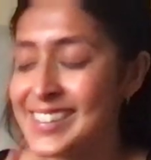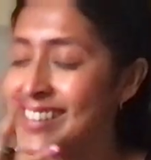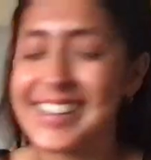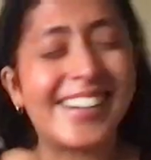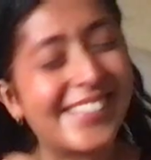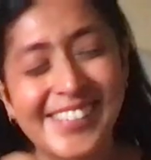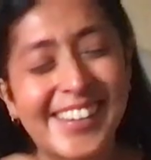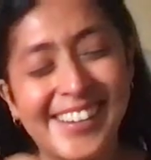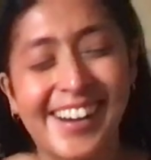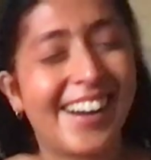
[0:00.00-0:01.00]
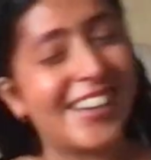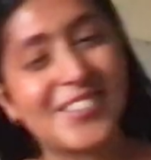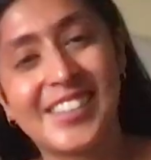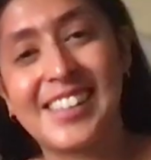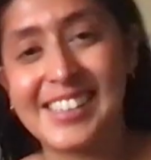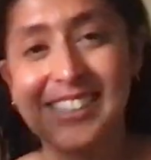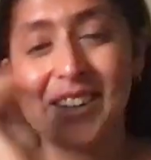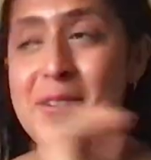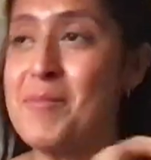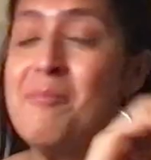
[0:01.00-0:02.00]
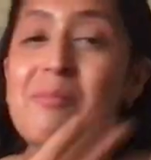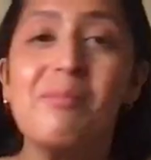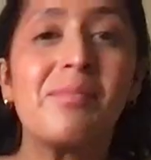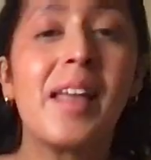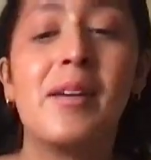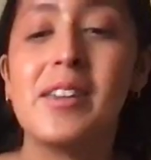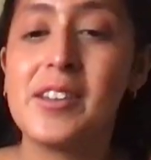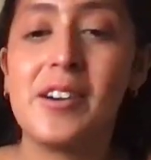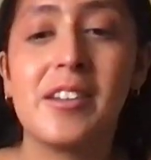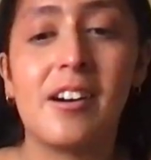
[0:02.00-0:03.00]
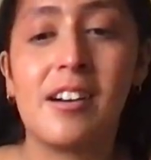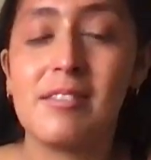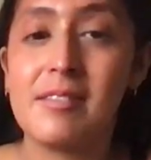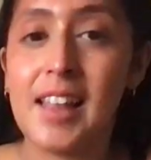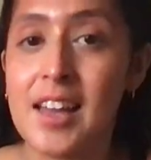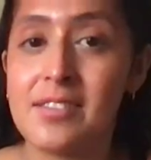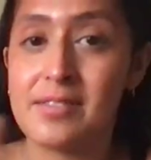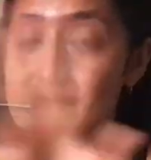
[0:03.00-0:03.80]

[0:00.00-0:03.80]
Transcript: oh my god! but you know you know, y'all, life,